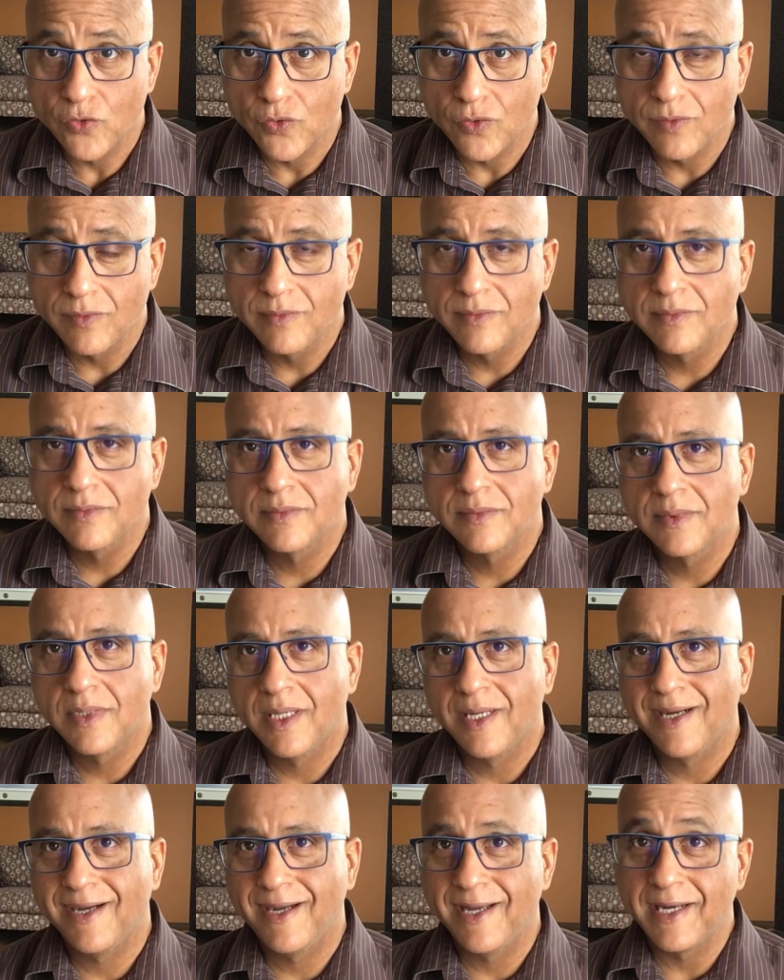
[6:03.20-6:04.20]
do,
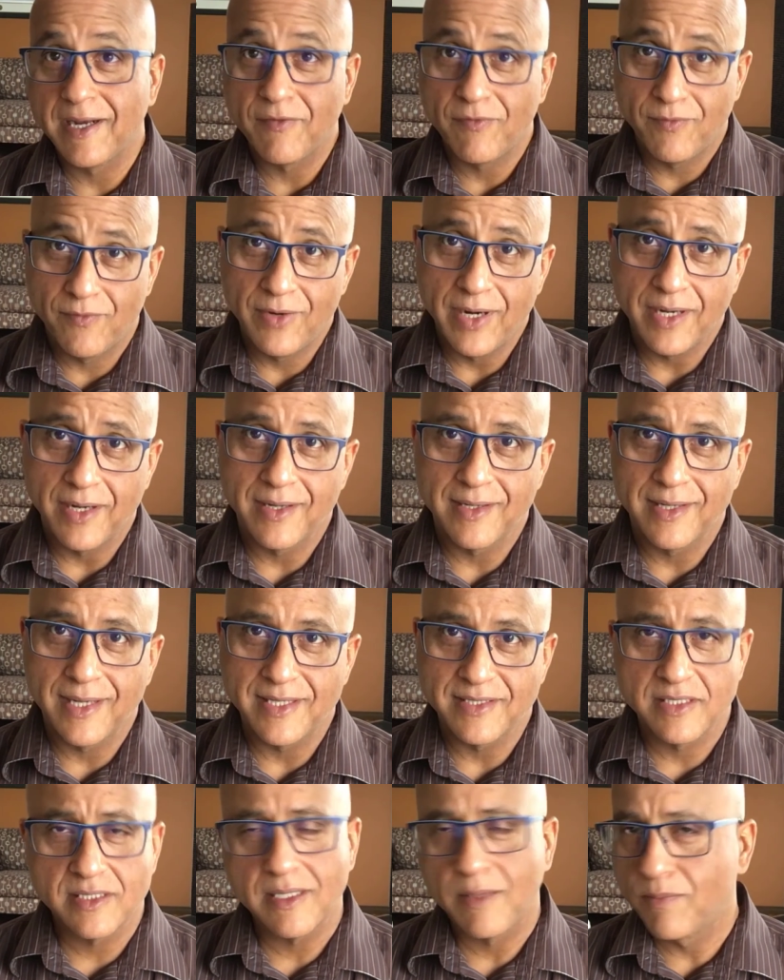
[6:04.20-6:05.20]
and I've
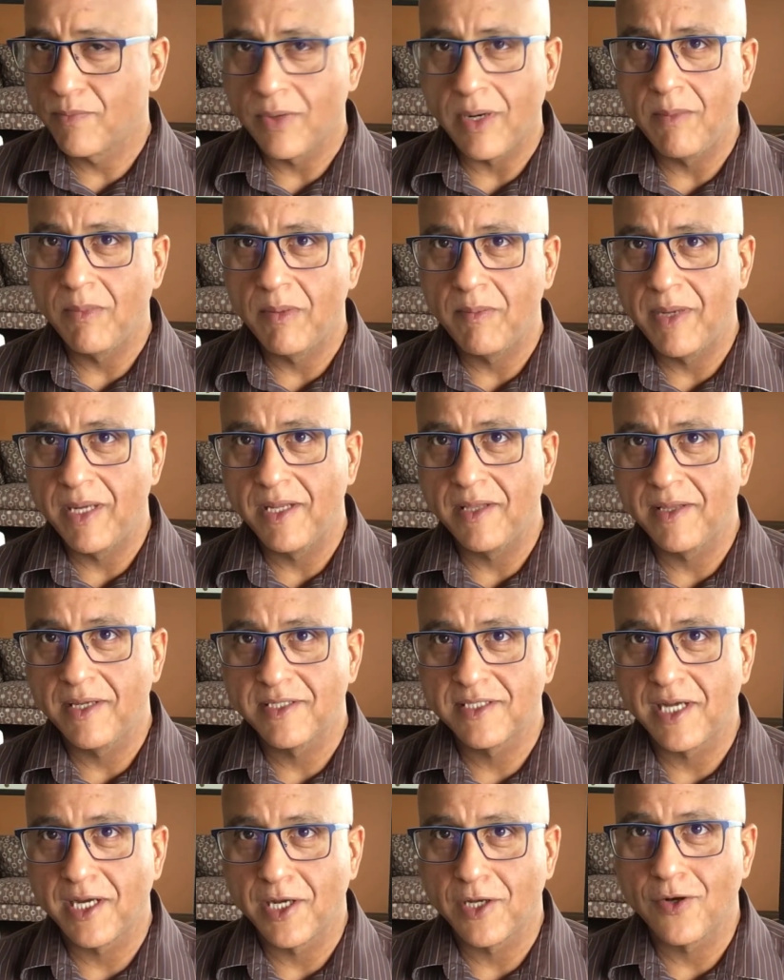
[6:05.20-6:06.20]
recognized this, I've probably many
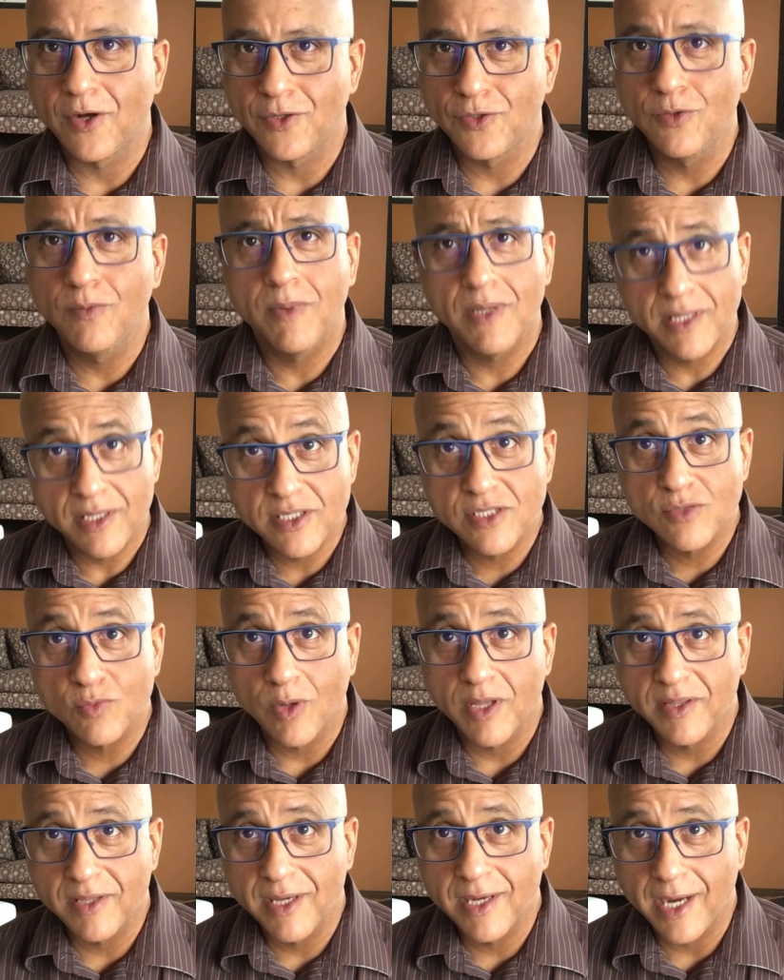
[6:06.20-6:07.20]
things I cannot do, but this
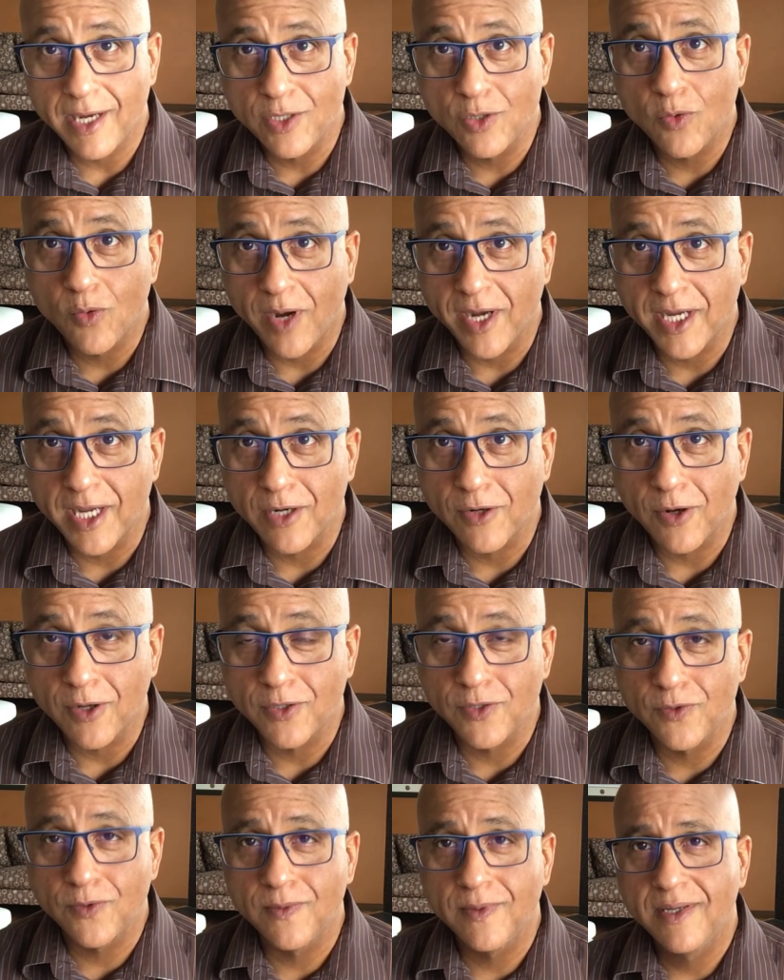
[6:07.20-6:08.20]
one thing I know I
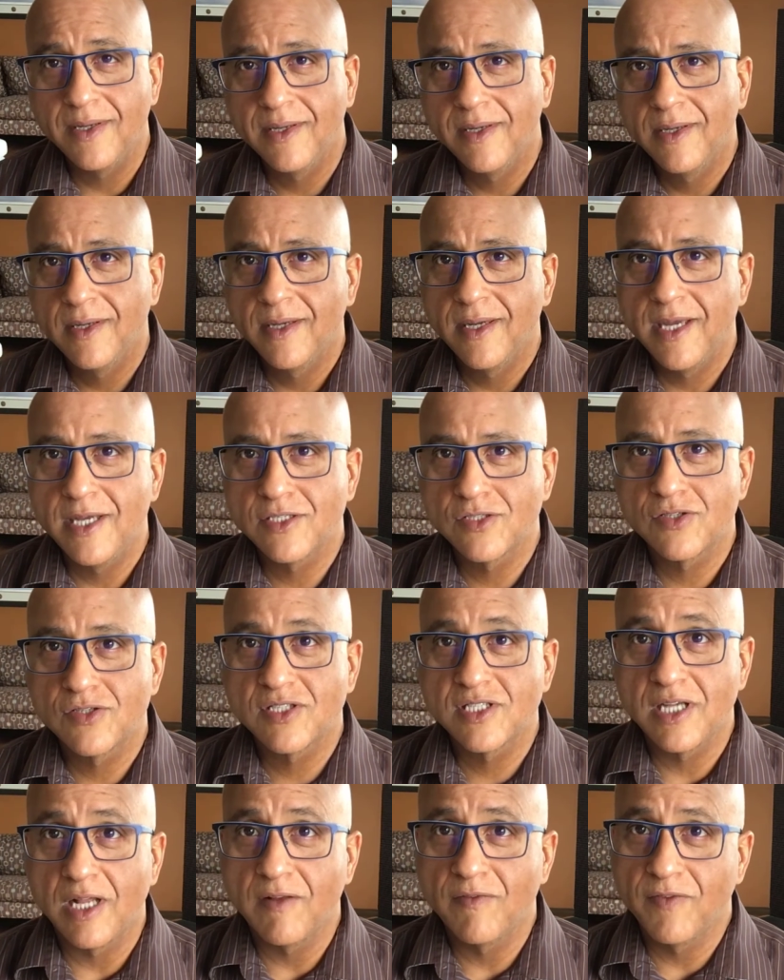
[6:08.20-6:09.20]
cannot do is to
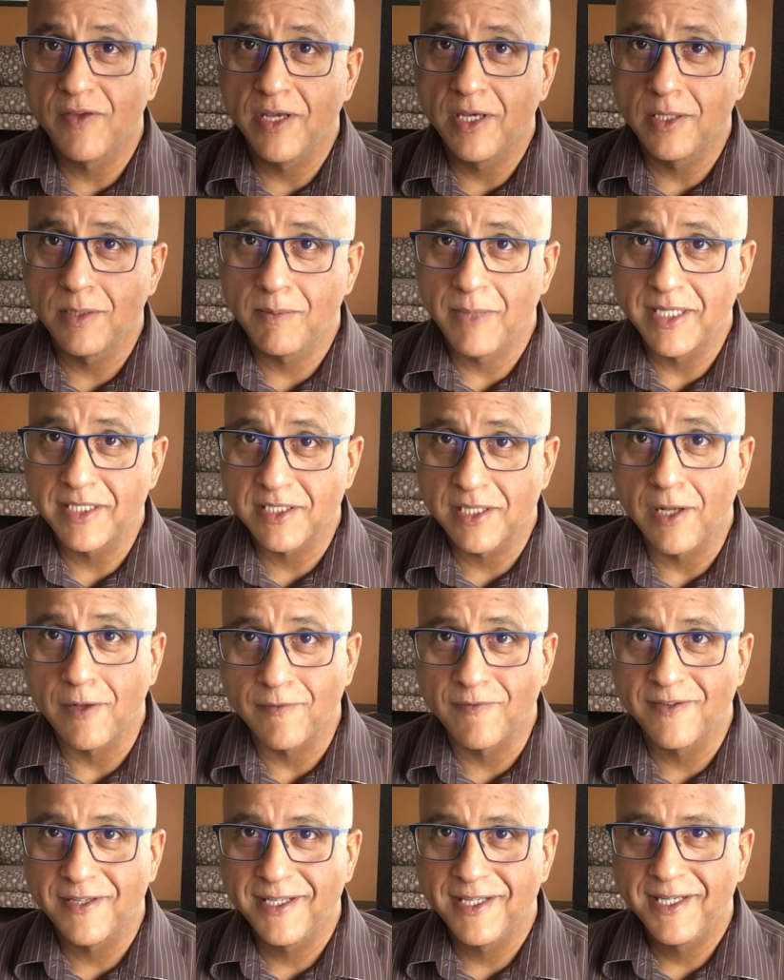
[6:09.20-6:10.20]
self-heal
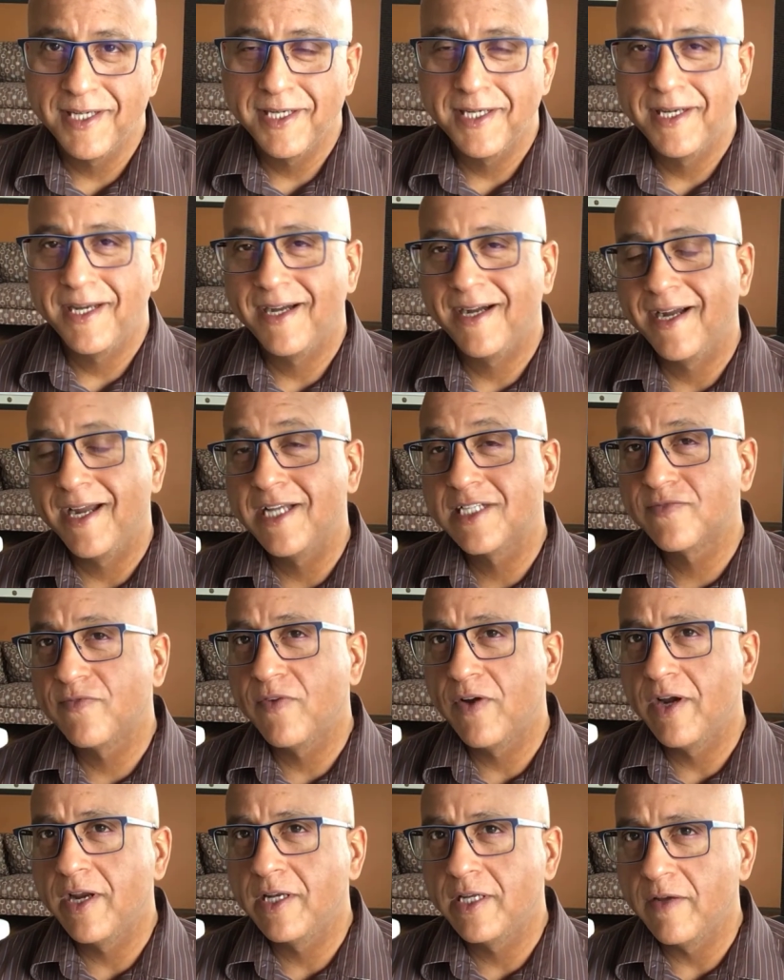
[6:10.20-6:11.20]
myself. It's
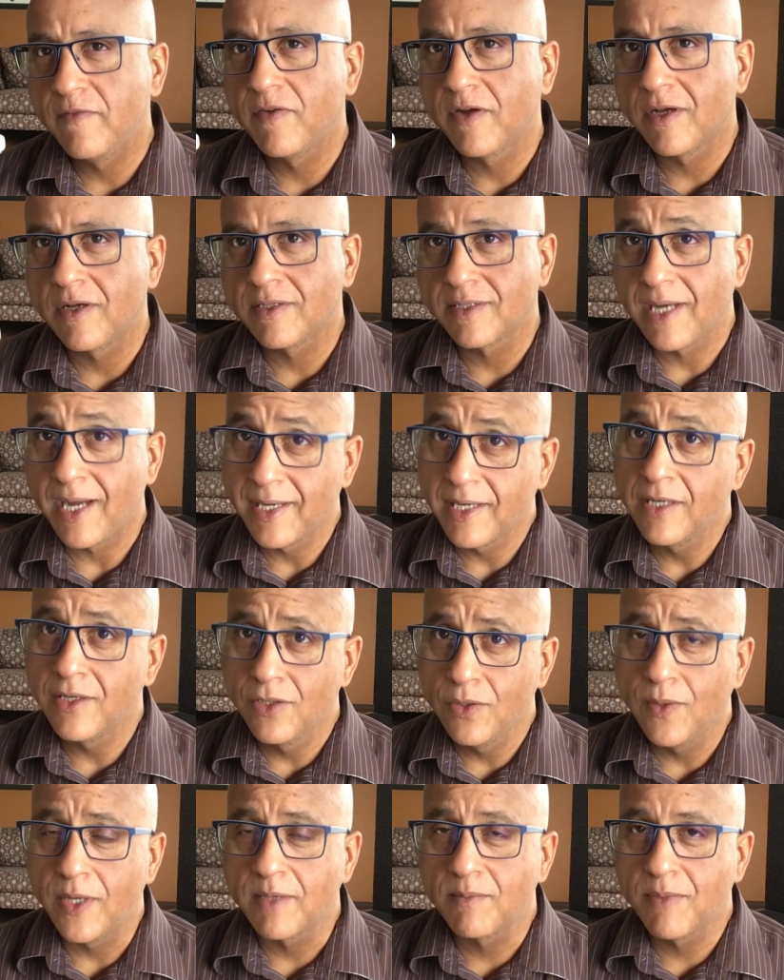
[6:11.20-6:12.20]
very difficult. I can
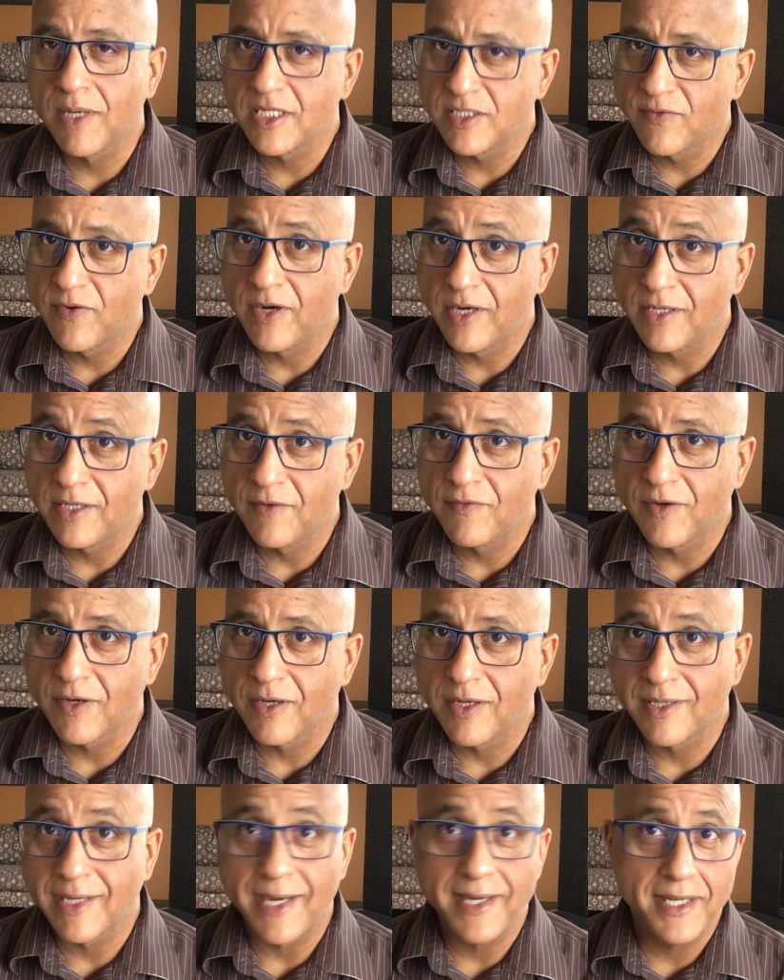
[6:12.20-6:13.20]
do it, but it's very
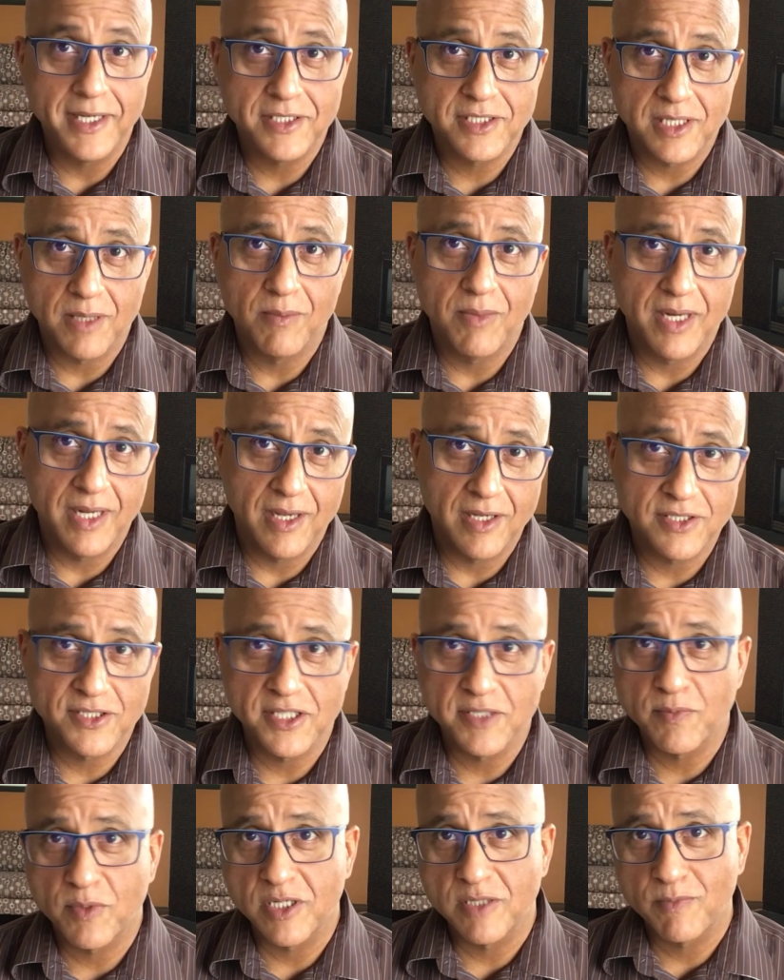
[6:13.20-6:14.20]
difficult. I need somebody
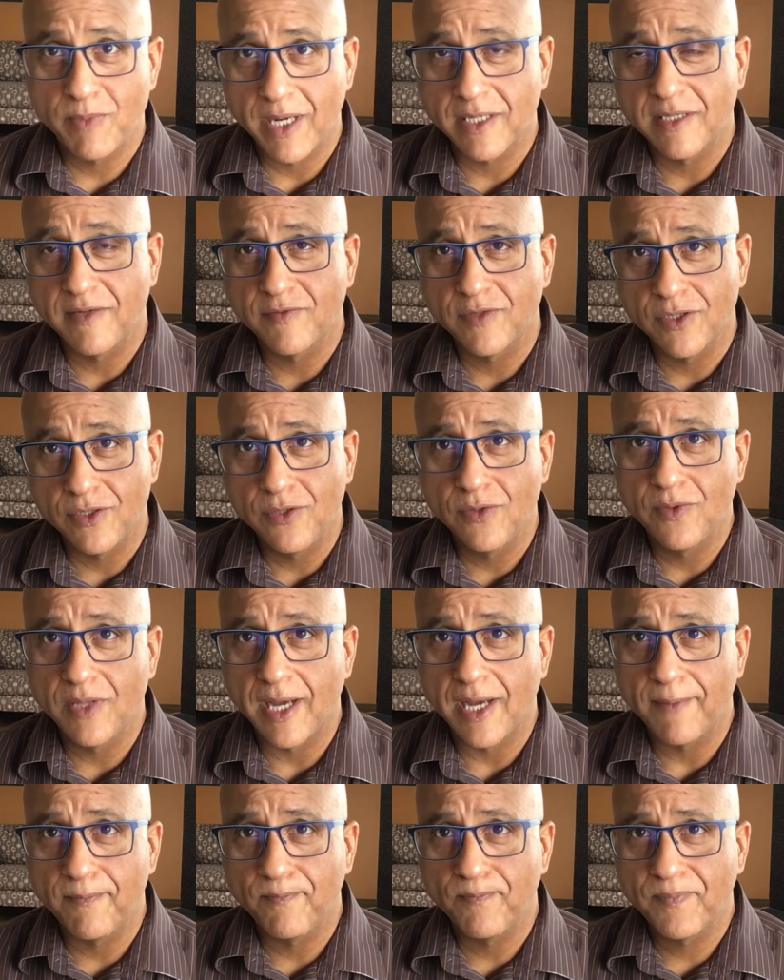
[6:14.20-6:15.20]
else's perspective to do
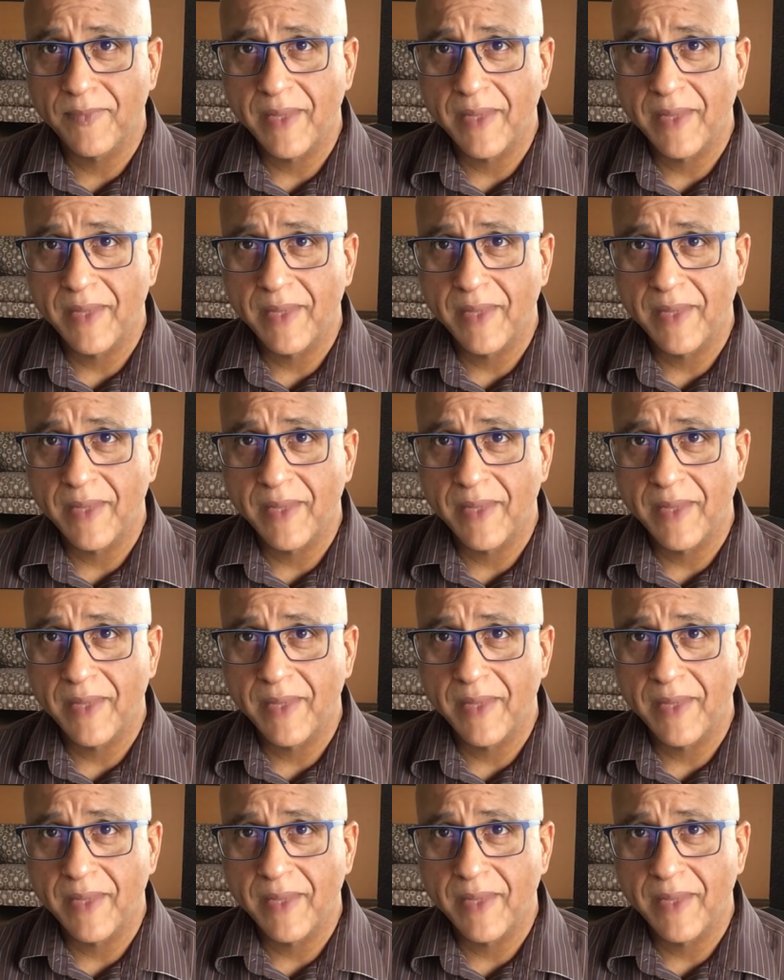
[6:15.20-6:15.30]
that.